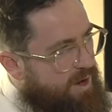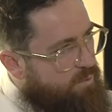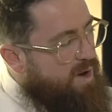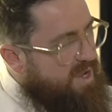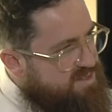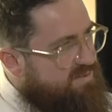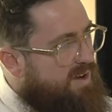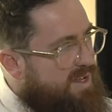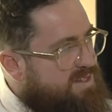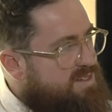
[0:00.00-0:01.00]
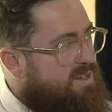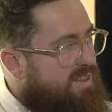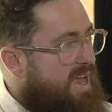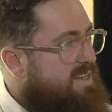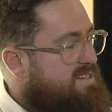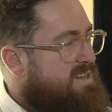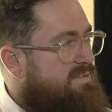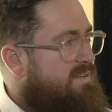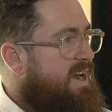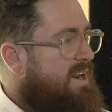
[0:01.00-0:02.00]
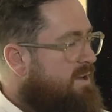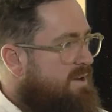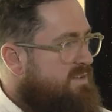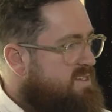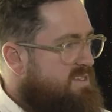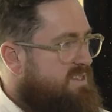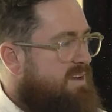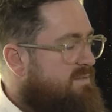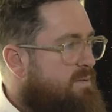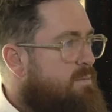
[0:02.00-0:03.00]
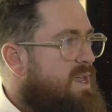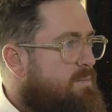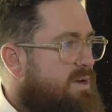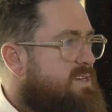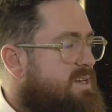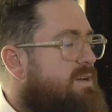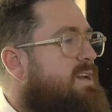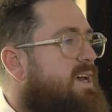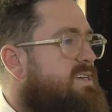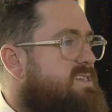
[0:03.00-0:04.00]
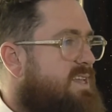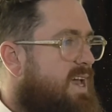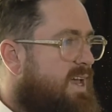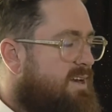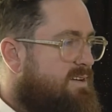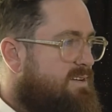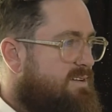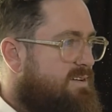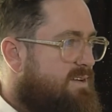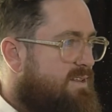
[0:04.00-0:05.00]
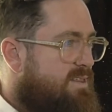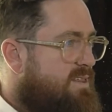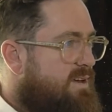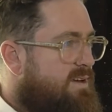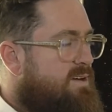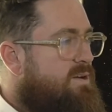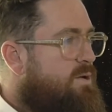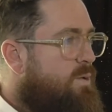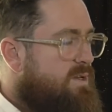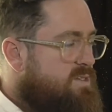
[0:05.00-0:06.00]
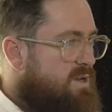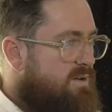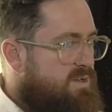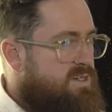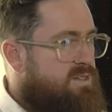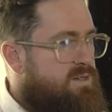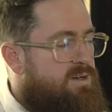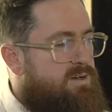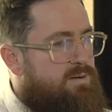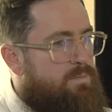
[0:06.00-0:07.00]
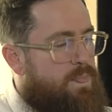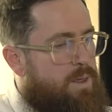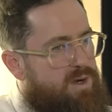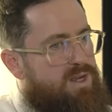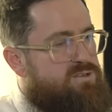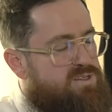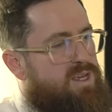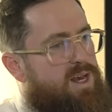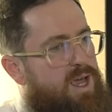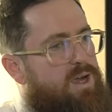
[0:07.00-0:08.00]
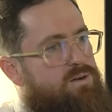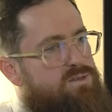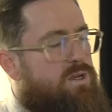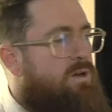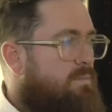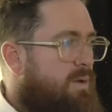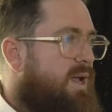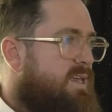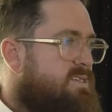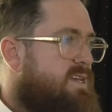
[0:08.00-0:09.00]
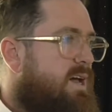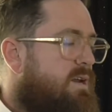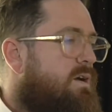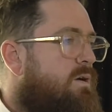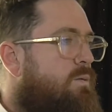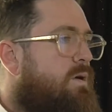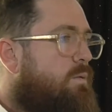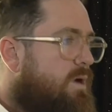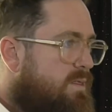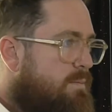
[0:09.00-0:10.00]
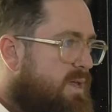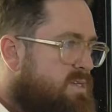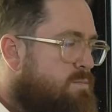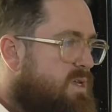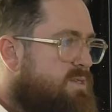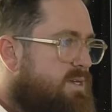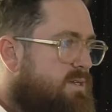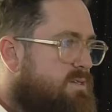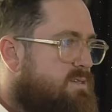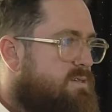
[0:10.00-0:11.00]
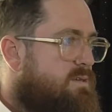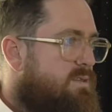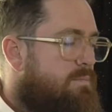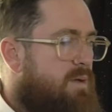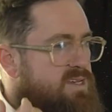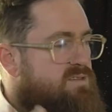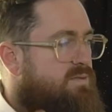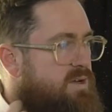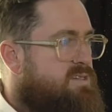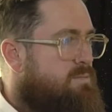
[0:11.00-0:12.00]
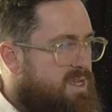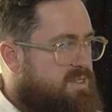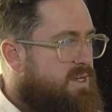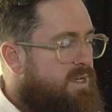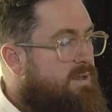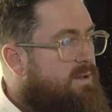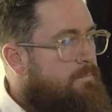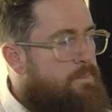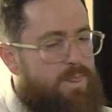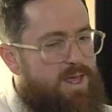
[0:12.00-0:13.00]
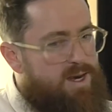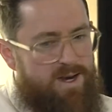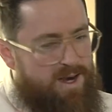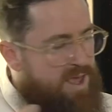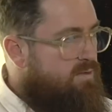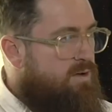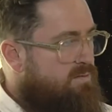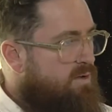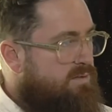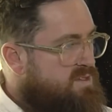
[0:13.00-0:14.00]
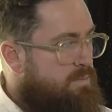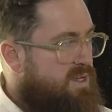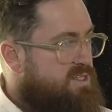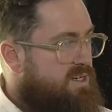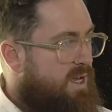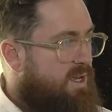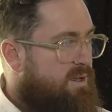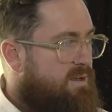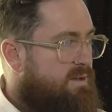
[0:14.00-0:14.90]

raised funds. So that's a fairly nervous thing for me because I don't understand the nuance of it. But interestingly, I can also look back inside and go, what are the best meetings? The best first meeting never involves a pitch deck.